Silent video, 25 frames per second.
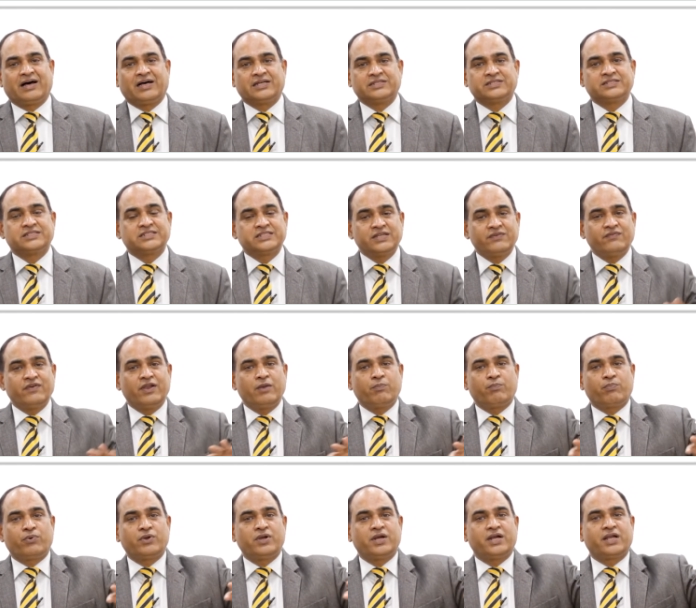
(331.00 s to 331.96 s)
civil,
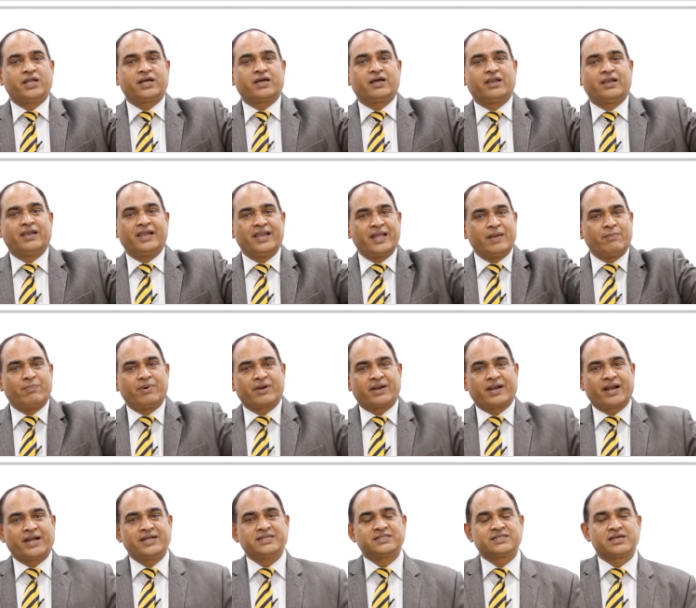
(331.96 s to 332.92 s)
political, labor
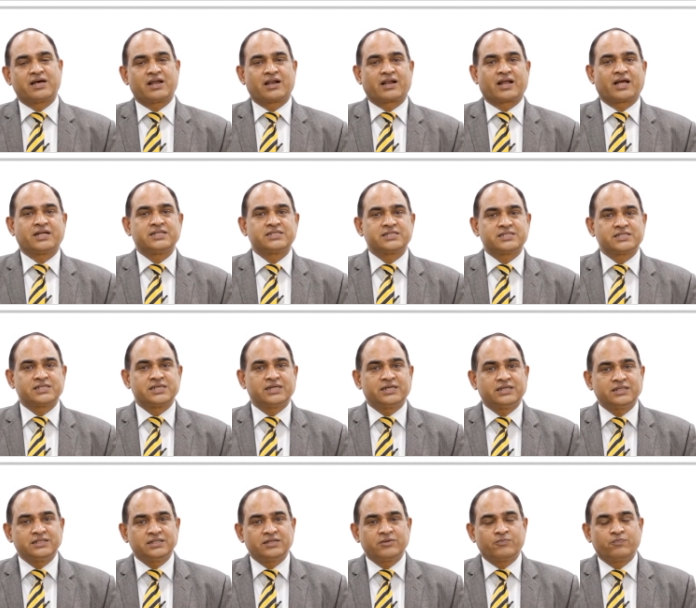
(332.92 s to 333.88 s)
rights are
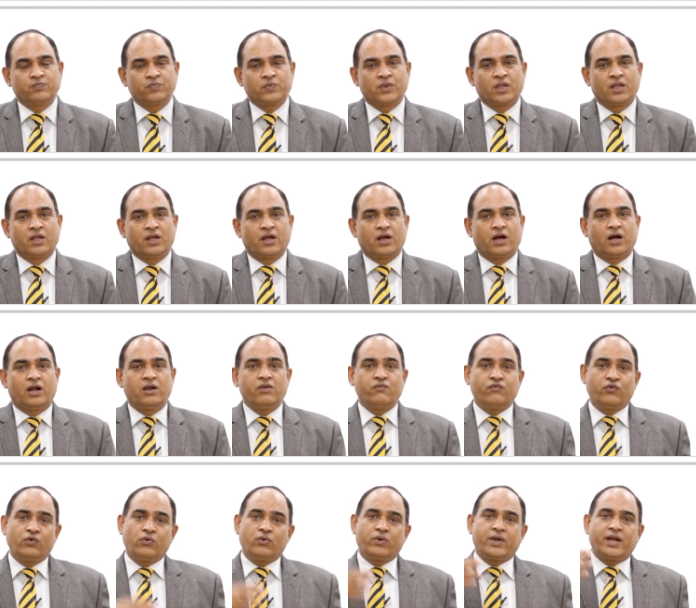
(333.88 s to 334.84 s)
concerned. And if
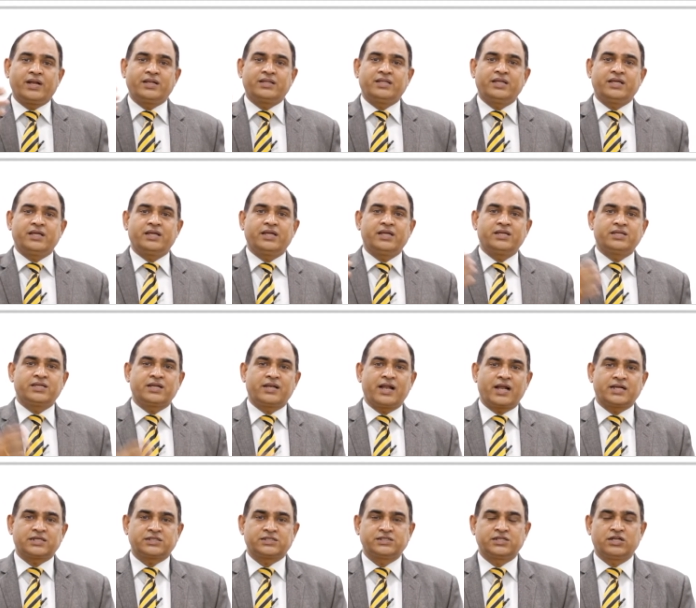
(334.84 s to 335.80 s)
you look at the
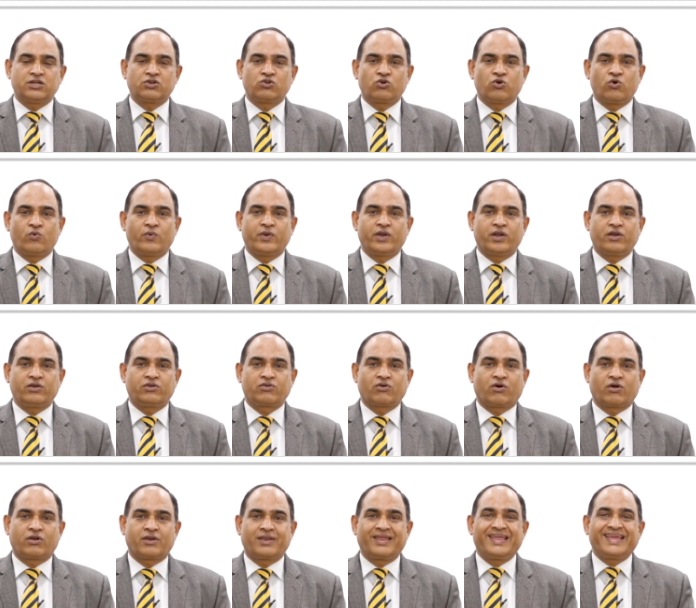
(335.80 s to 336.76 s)
International Covenant
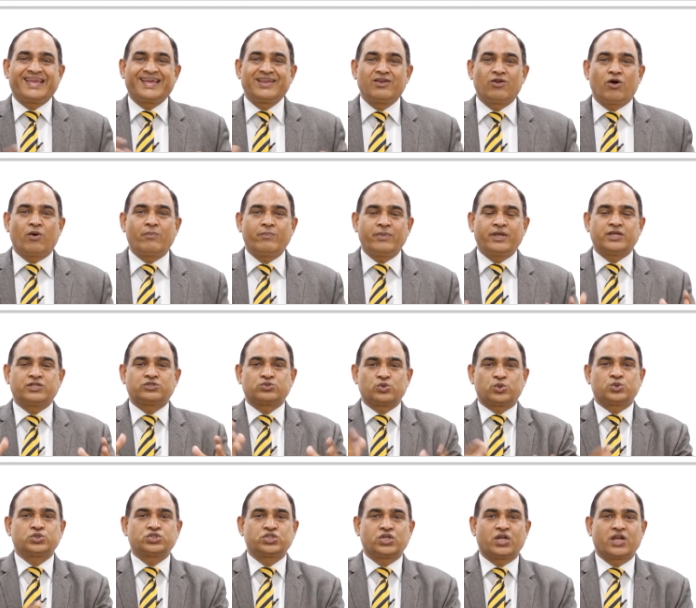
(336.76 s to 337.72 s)
on Economic,
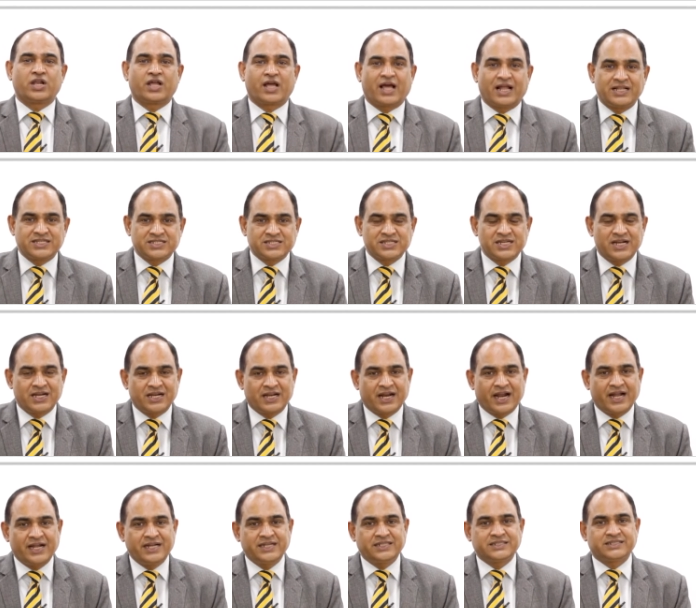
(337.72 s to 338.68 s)
Social, Cultural
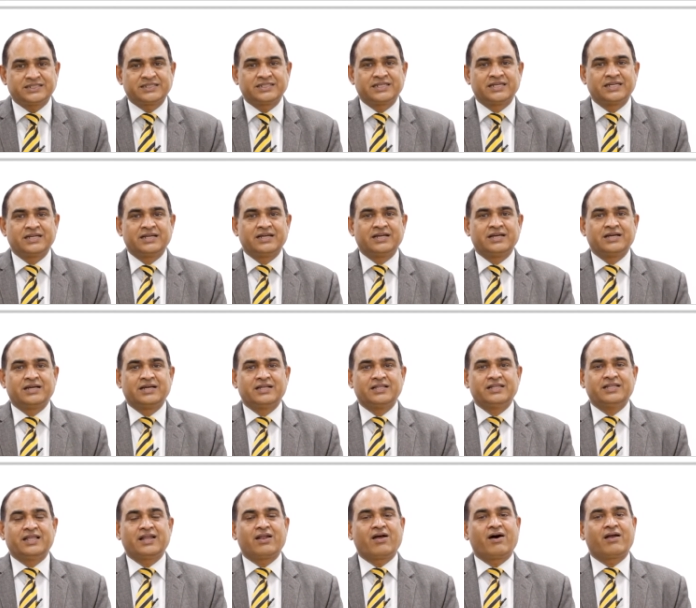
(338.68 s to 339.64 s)
Rights,
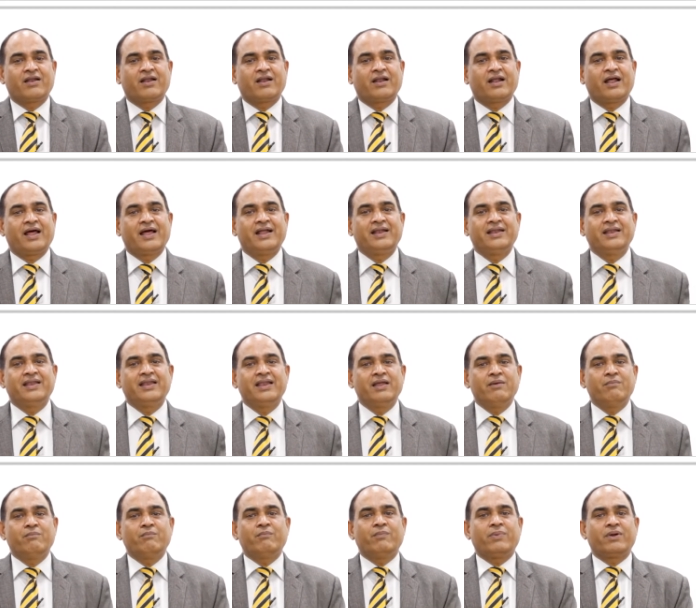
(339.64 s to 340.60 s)
there are a
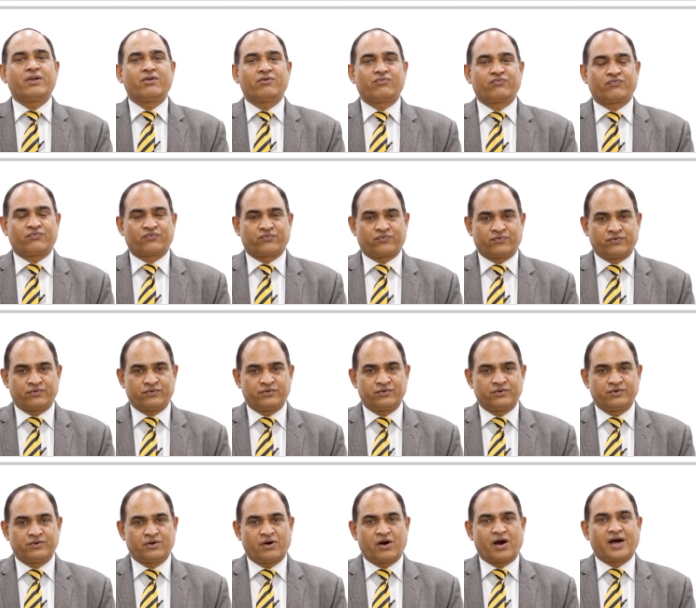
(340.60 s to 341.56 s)
number of
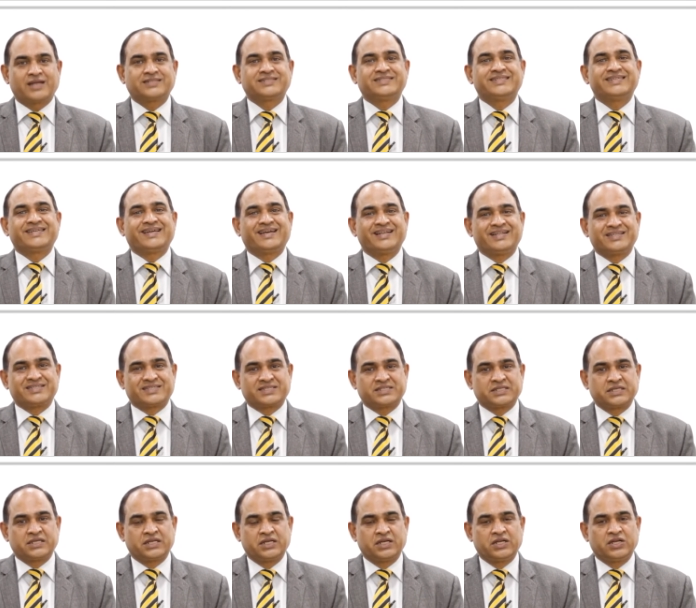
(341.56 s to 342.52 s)

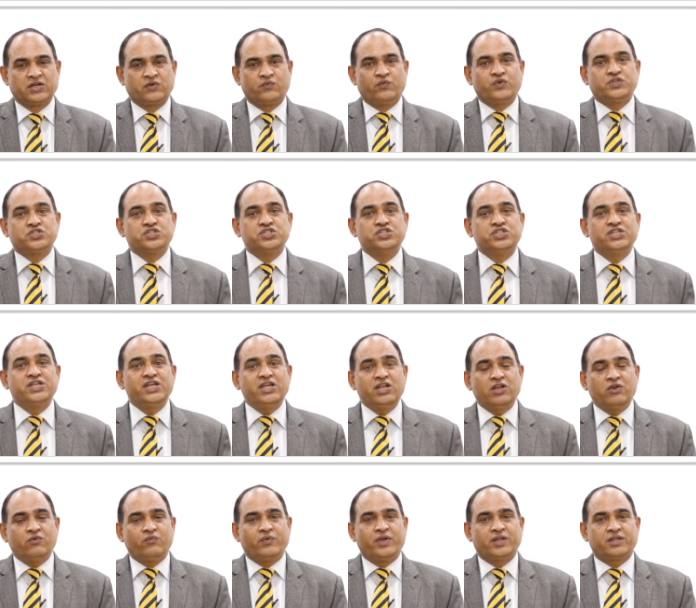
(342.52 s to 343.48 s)
articles which
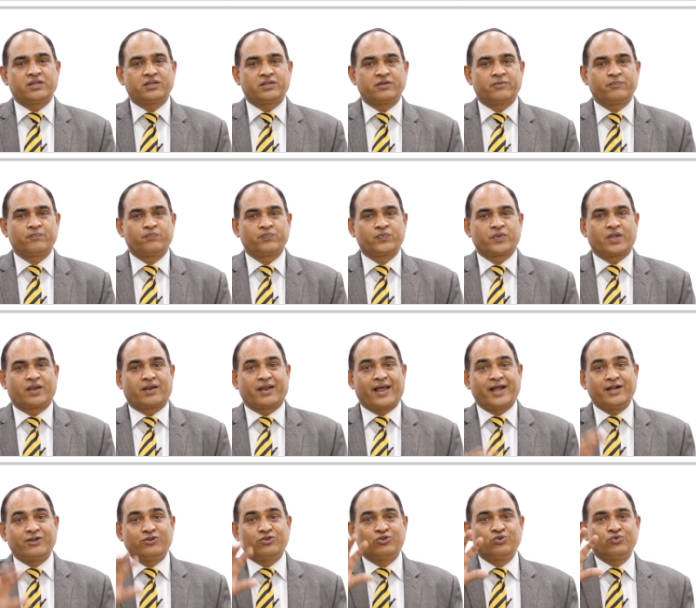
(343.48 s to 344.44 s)
deal with
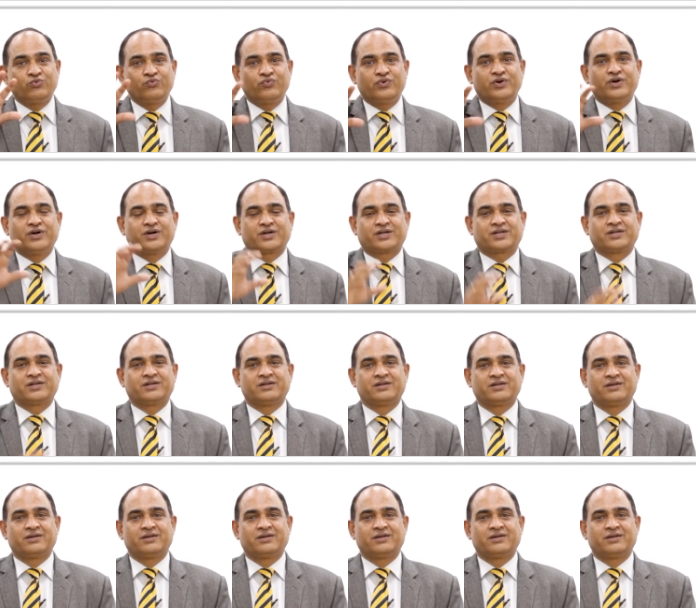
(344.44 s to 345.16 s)
right to work,